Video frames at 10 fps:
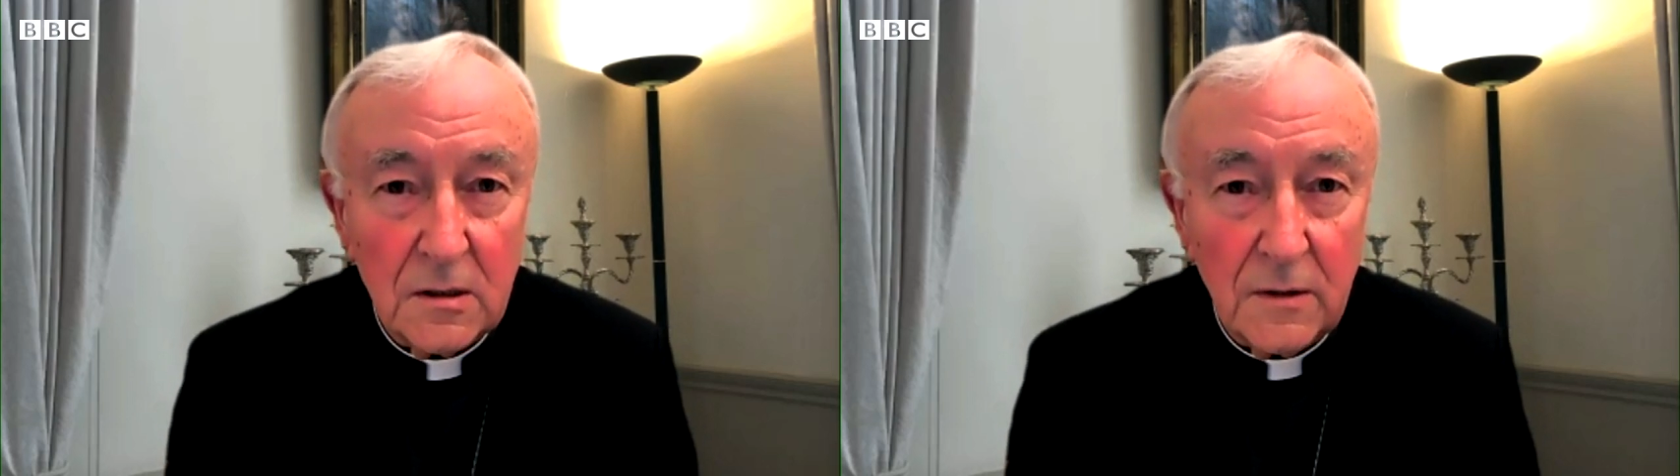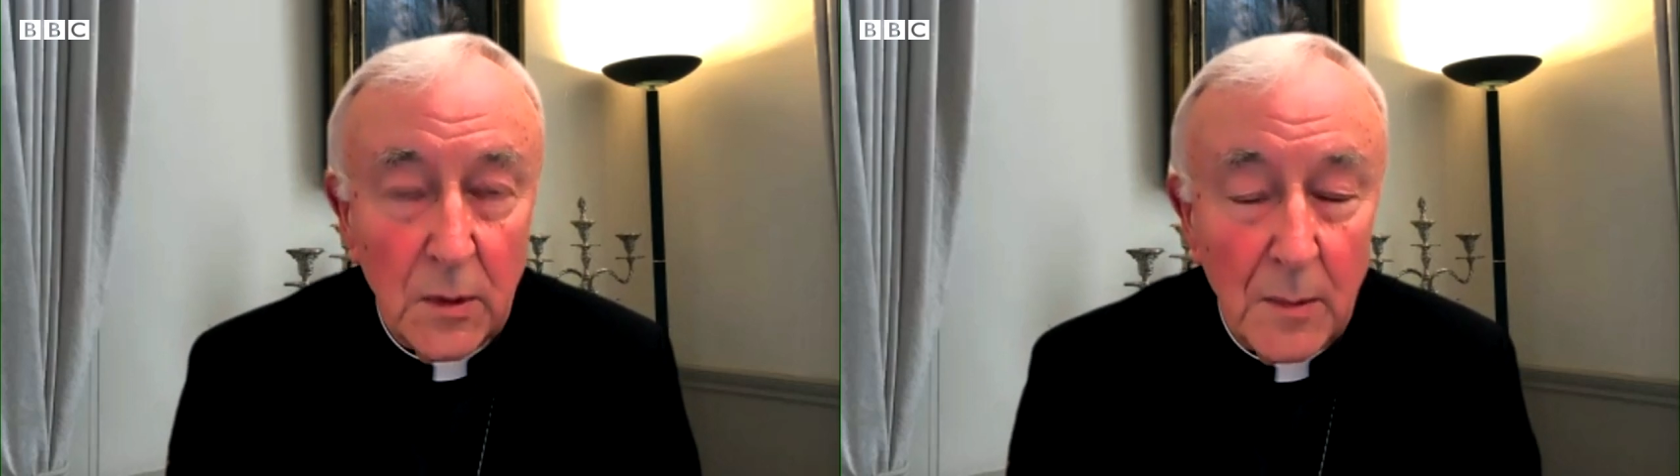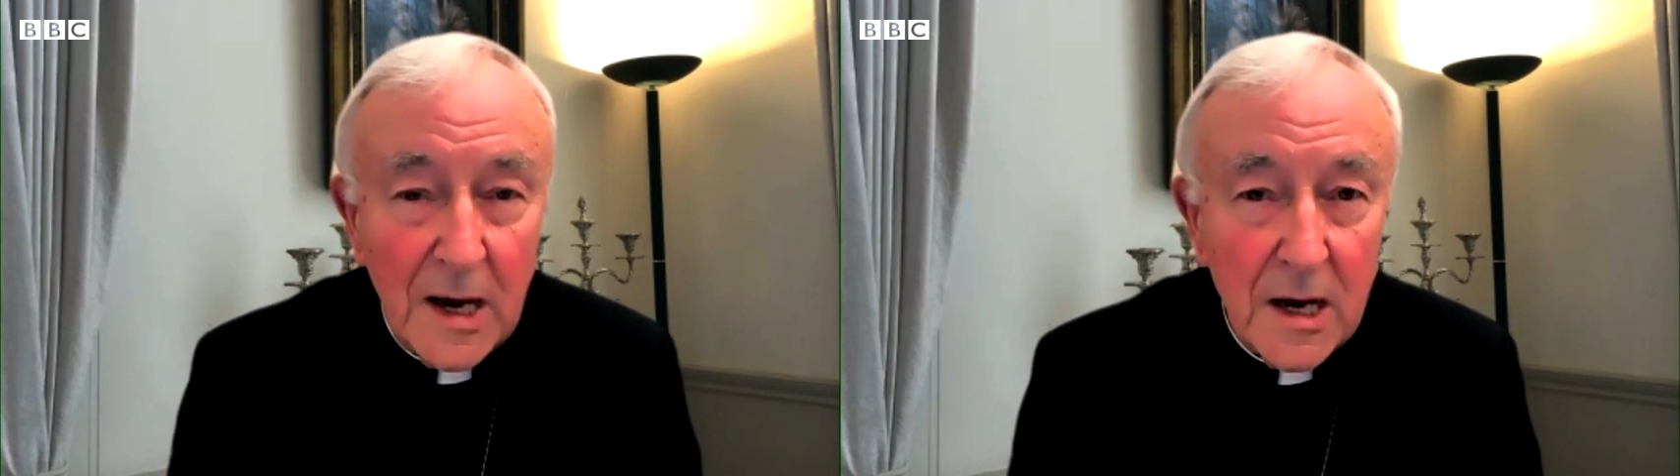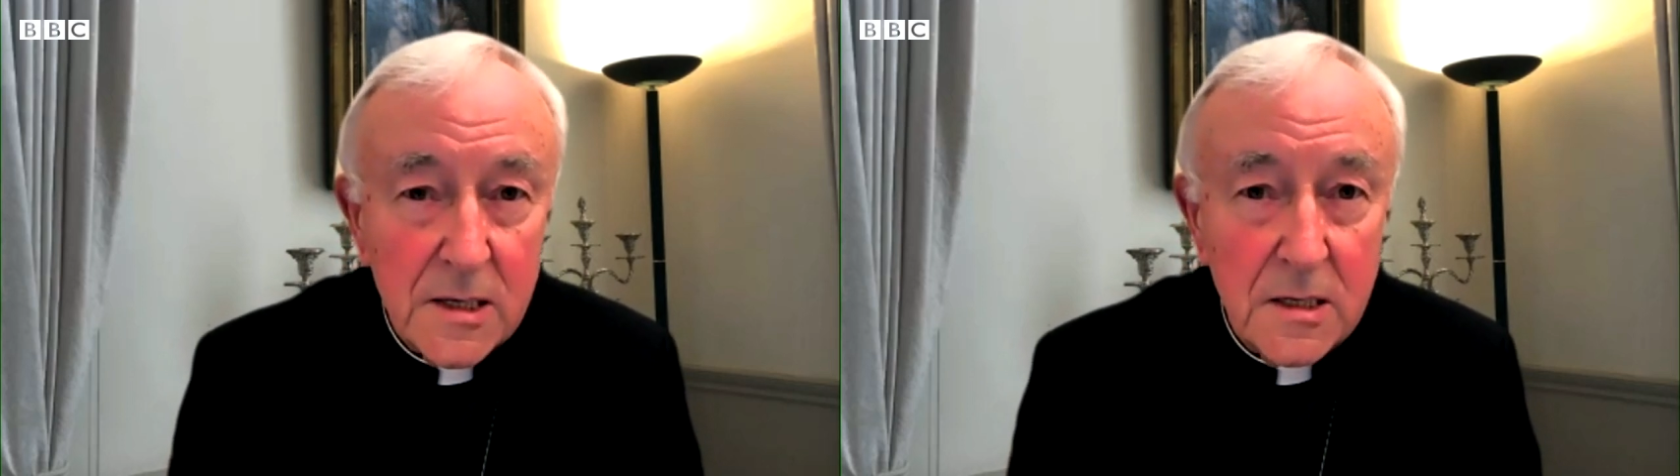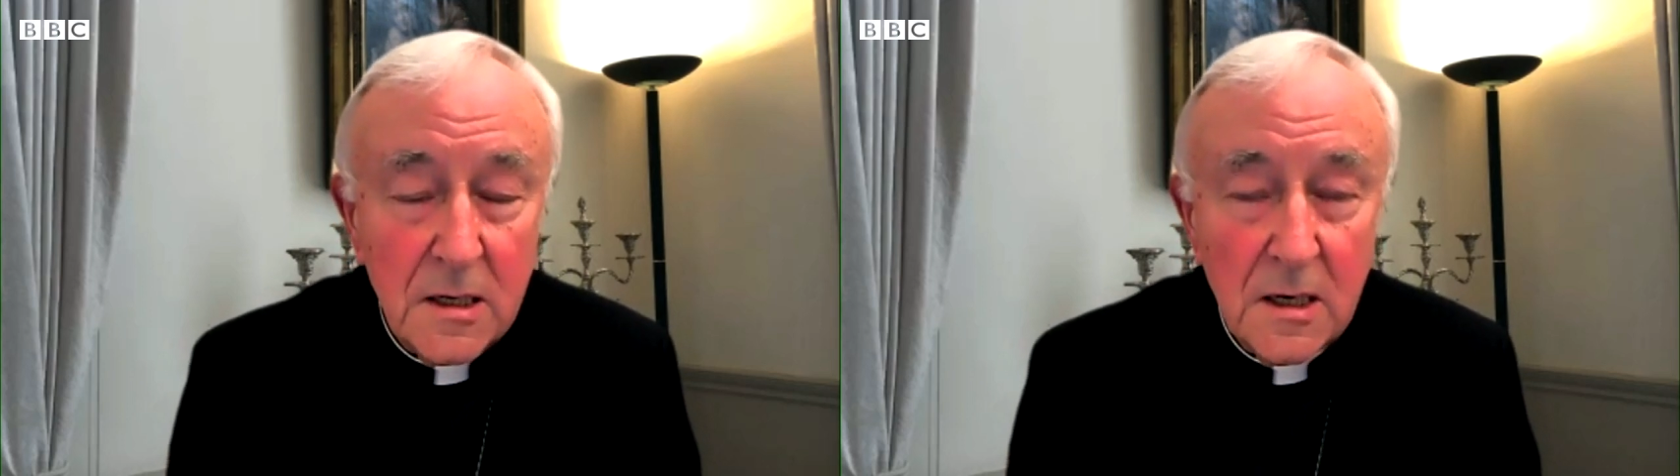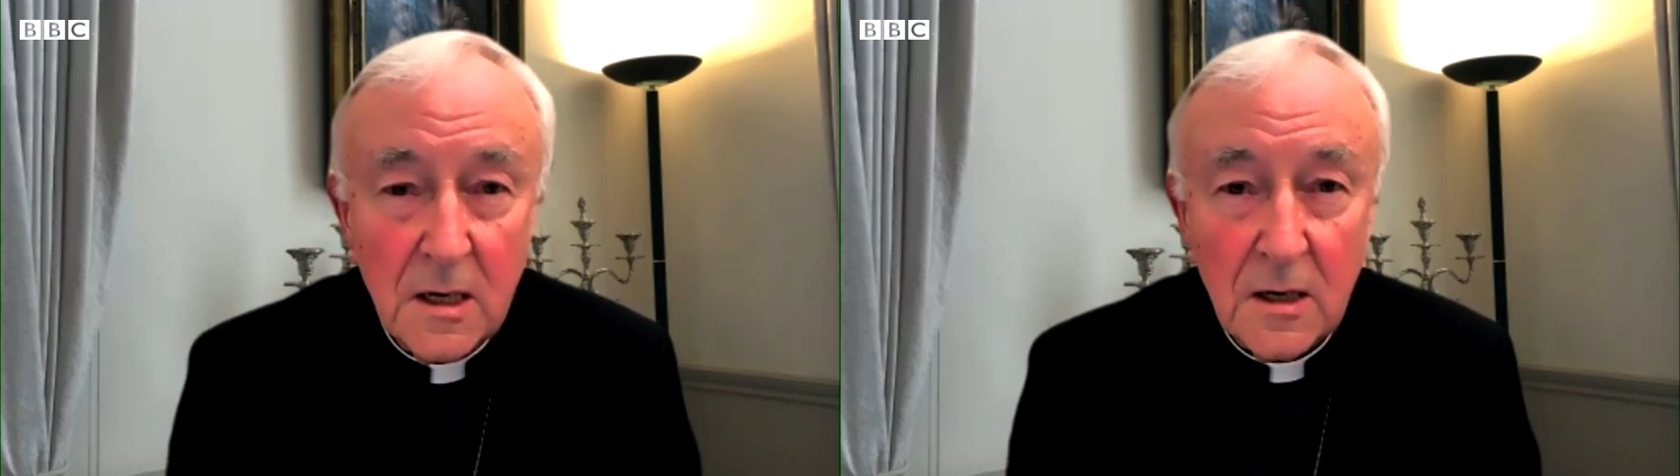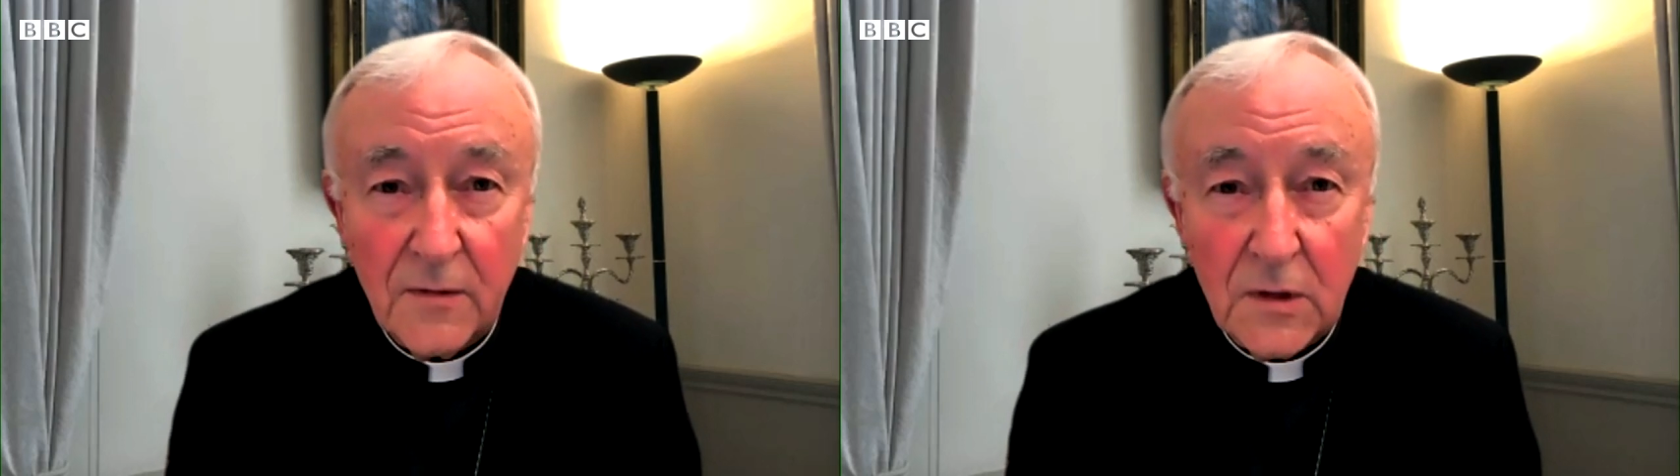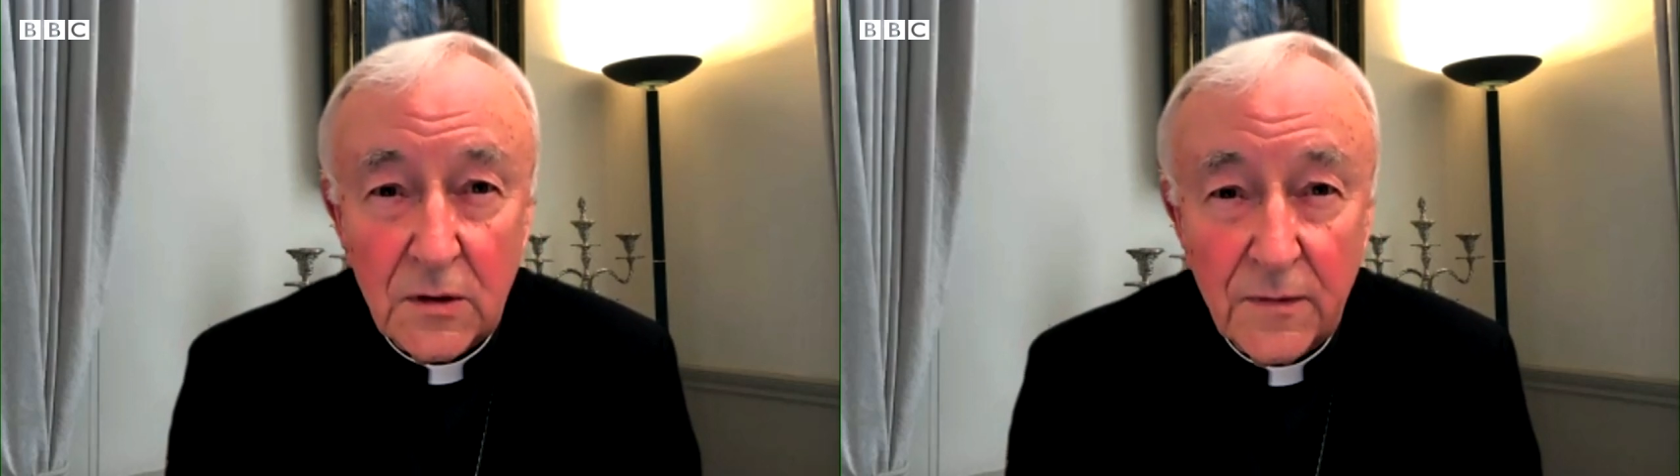of the man, of
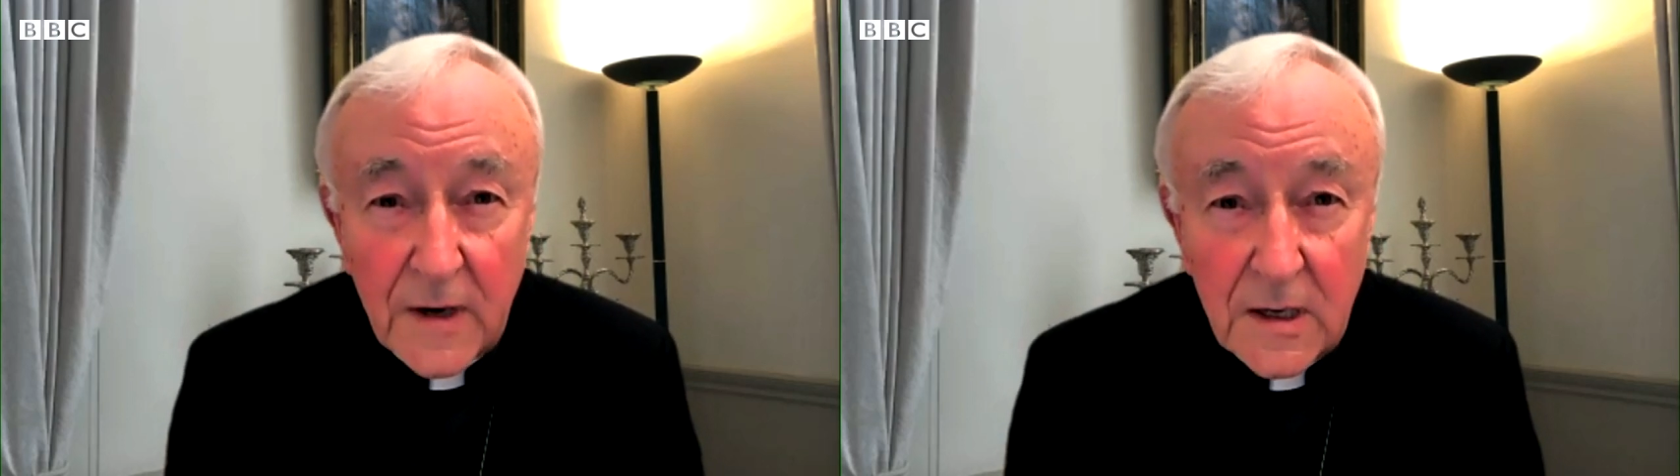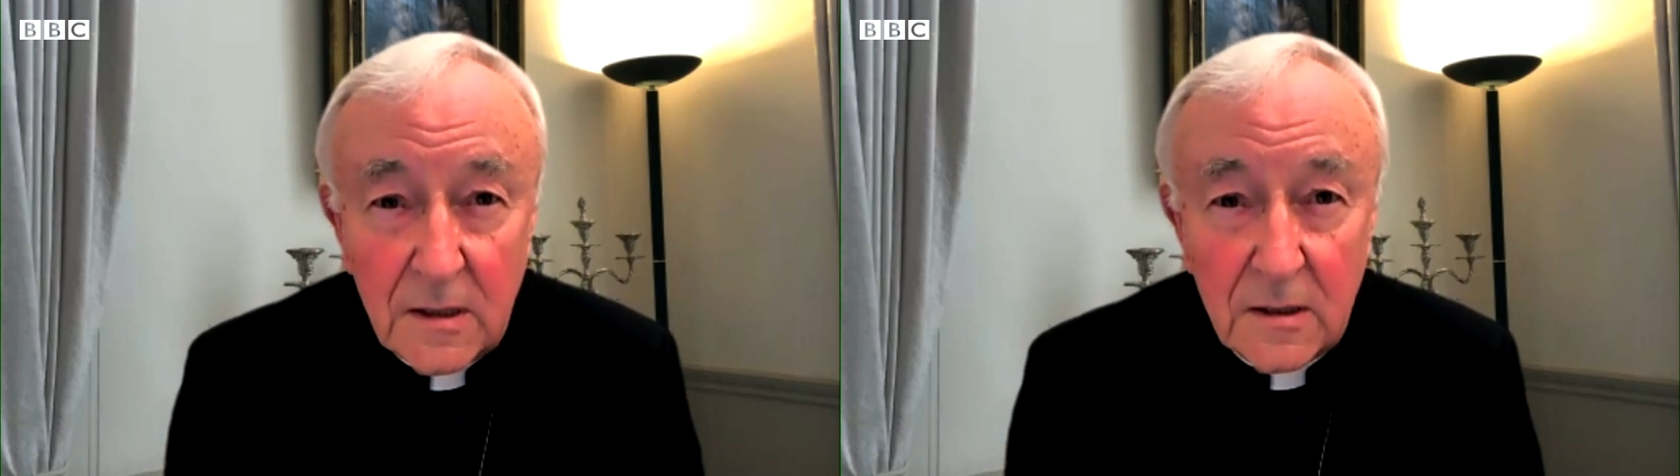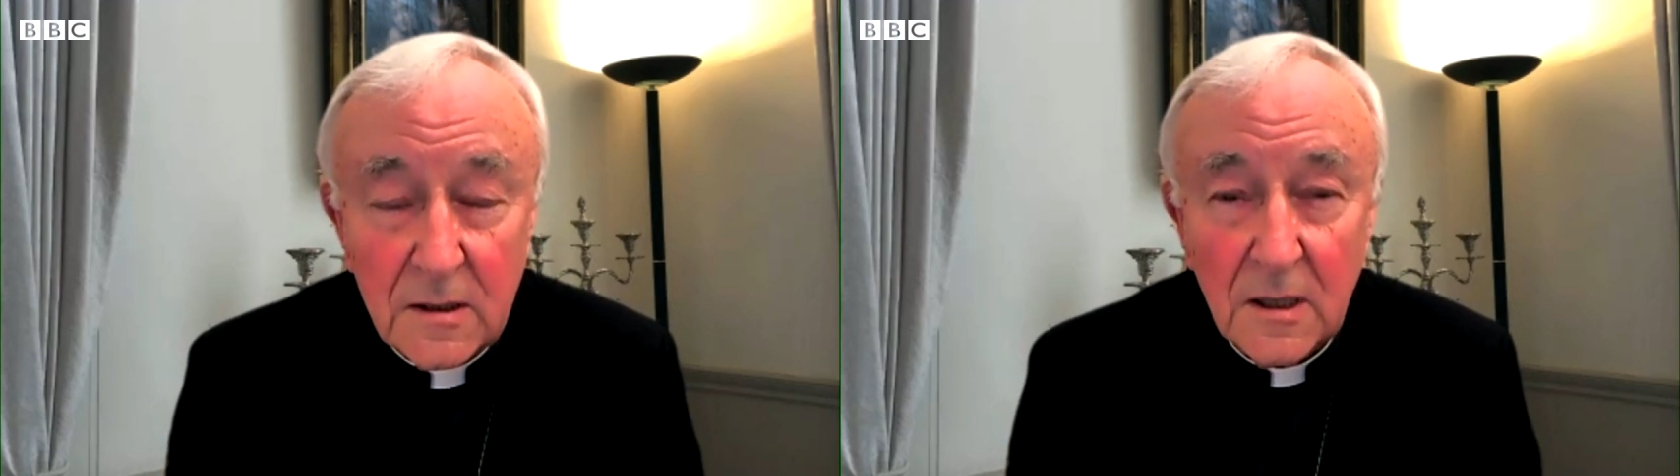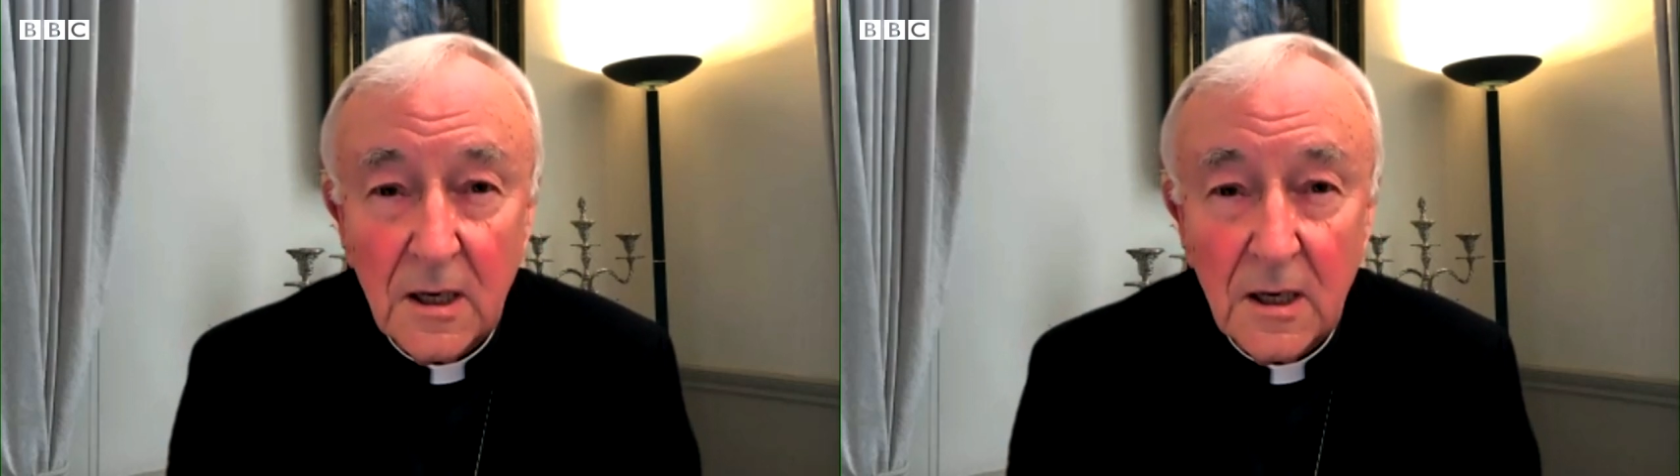his faith,